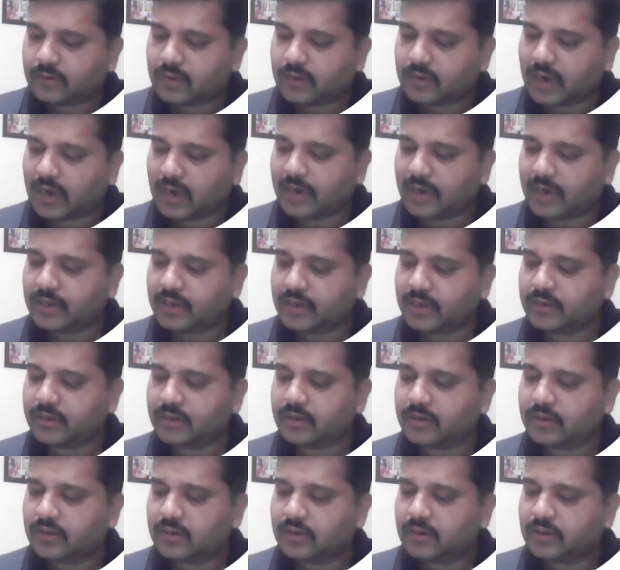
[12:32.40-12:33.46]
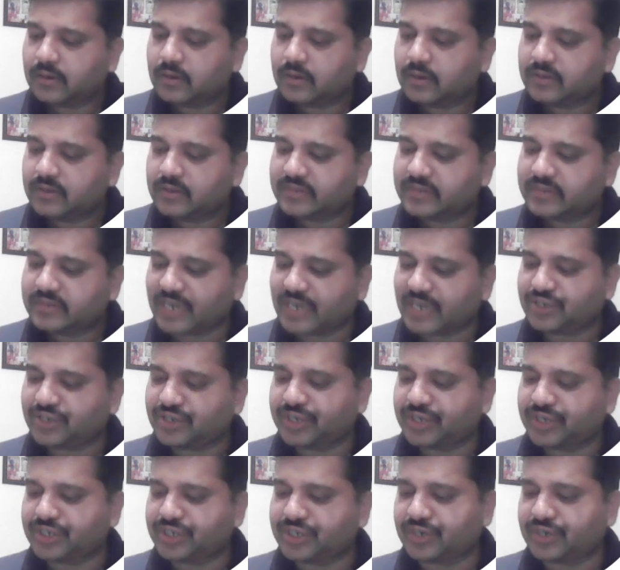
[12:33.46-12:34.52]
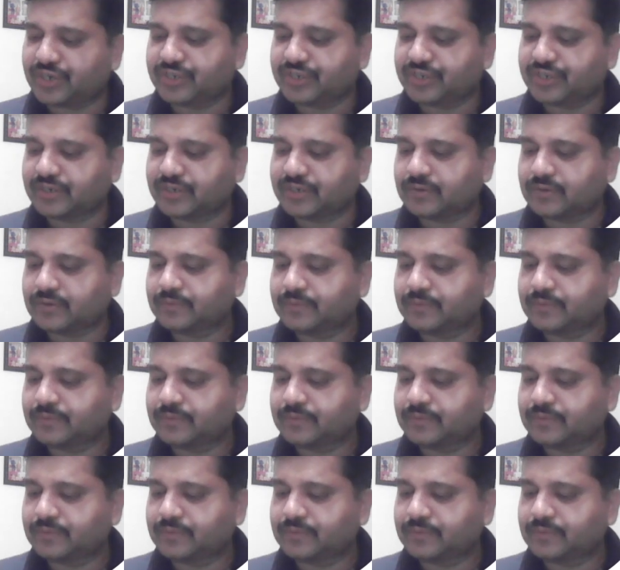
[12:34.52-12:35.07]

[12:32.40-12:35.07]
and saturation region.